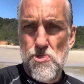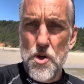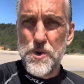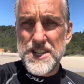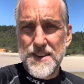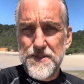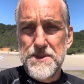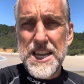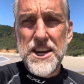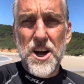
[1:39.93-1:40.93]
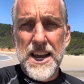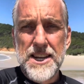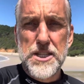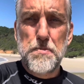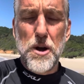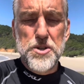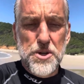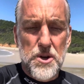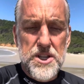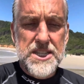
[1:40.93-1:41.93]
which comes from sunlight exposure
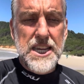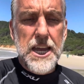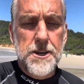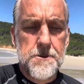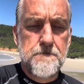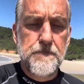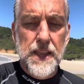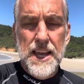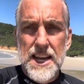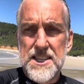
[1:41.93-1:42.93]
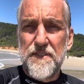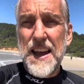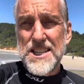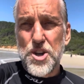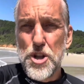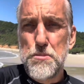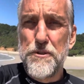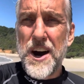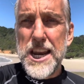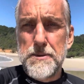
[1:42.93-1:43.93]
on the skin, is a fat soluble
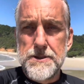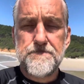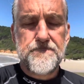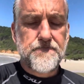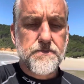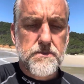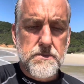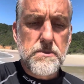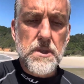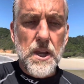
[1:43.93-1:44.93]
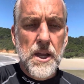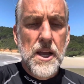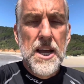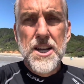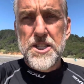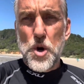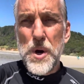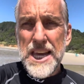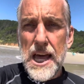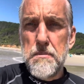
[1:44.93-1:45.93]
vitamin. So we're
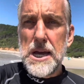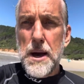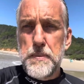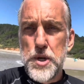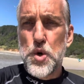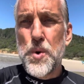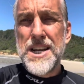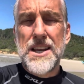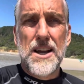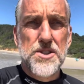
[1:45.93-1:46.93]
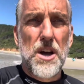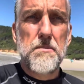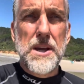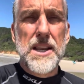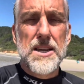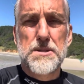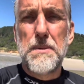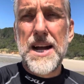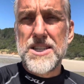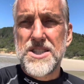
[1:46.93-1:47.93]
coming up into winter, so I'm getting as
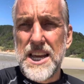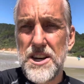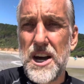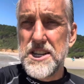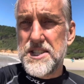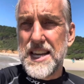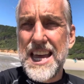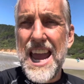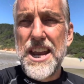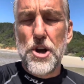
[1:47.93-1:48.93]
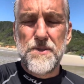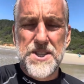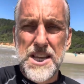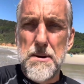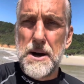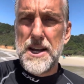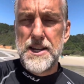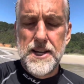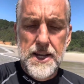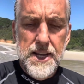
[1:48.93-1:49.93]
much sunlight as I can over summer
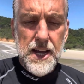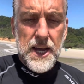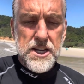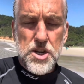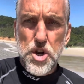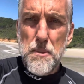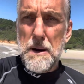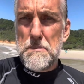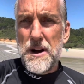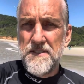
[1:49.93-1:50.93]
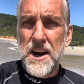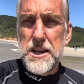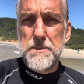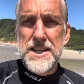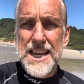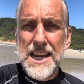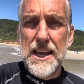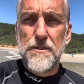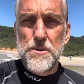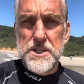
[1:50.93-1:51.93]
to top up my vitamin D
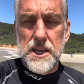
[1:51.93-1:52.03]
levels,